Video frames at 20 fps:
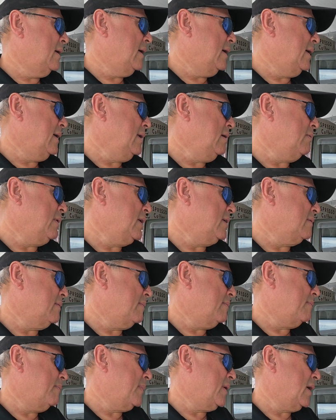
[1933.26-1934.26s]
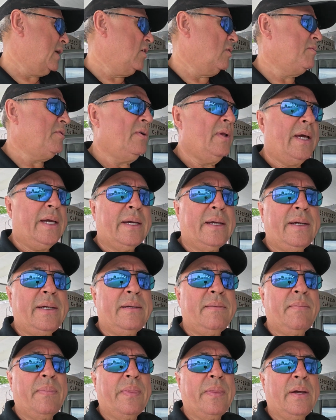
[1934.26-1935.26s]
Anyways, I hope you like
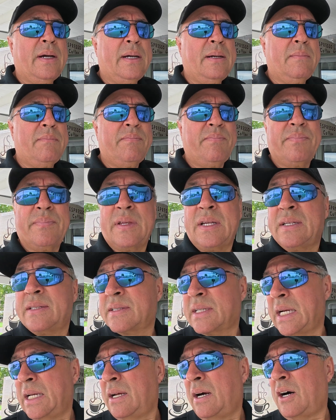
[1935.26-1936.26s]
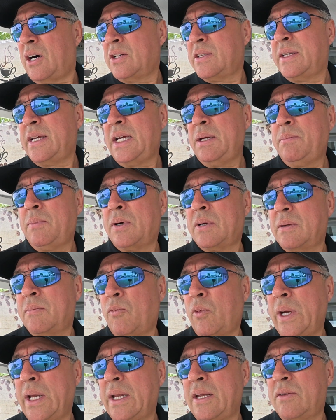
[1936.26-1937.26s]
it. It's kind of hot day, but
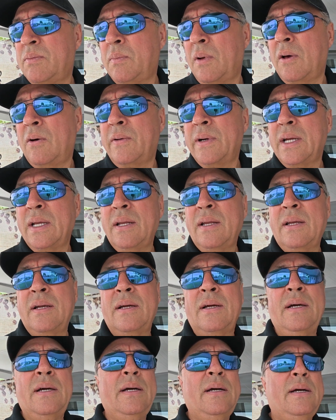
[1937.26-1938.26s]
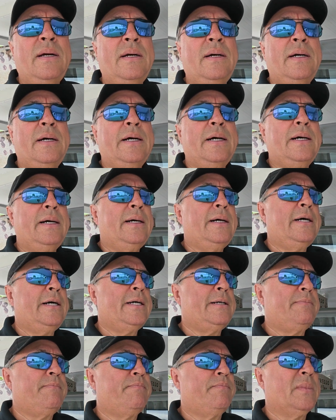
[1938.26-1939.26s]
wind is blowing.
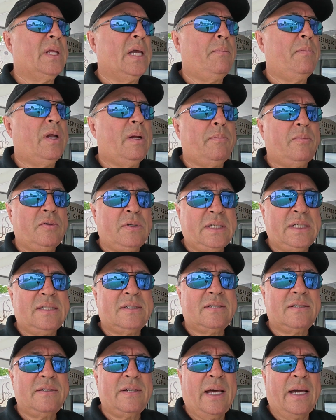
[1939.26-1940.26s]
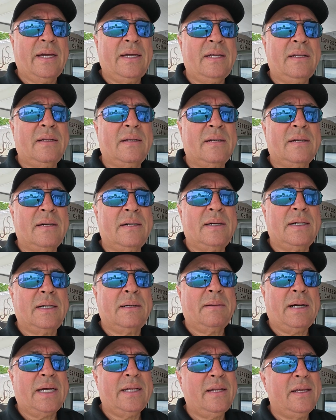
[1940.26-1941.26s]
I'm gonna put this tonight.
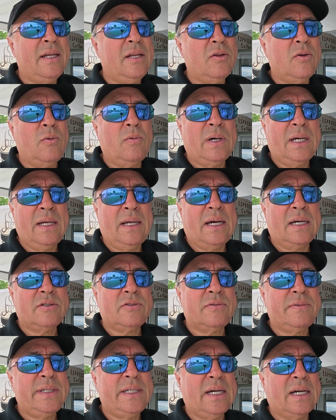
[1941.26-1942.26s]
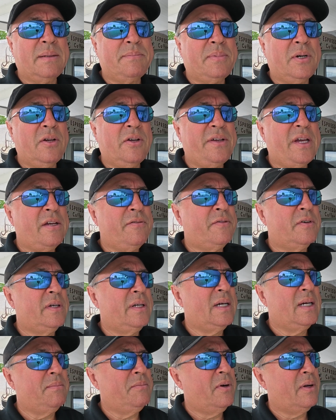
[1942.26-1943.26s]
I didn't do one last week. I apologize for
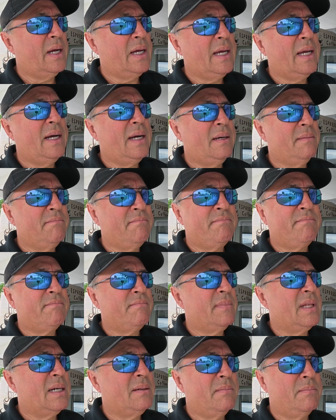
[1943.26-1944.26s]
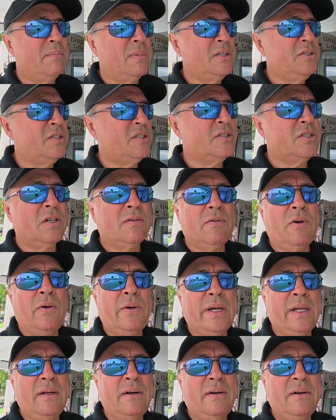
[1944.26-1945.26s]
that, but I got a bunch of stuff
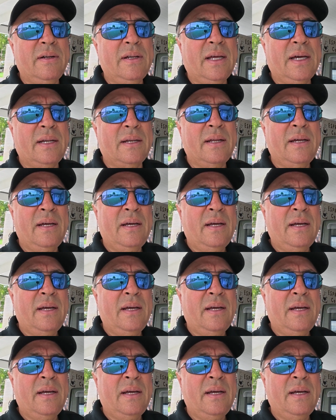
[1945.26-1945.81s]
going on, and